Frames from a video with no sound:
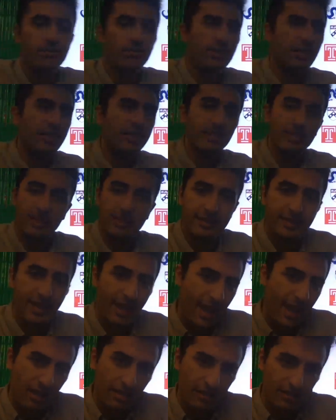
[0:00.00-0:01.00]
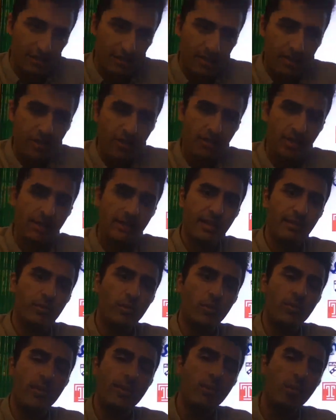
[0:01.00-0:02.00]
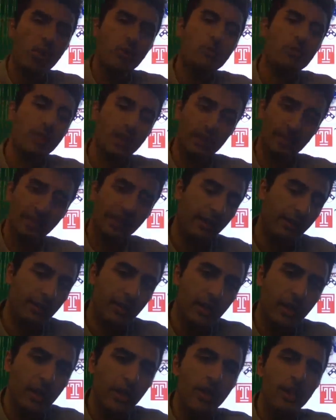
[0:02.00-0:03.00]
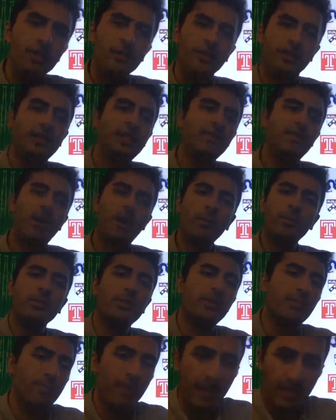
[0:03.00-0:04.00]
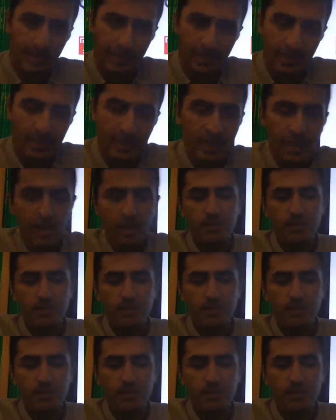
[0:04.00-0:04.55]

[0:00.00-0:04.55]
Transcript: the talents so that they will be more ready to keep up with the pace.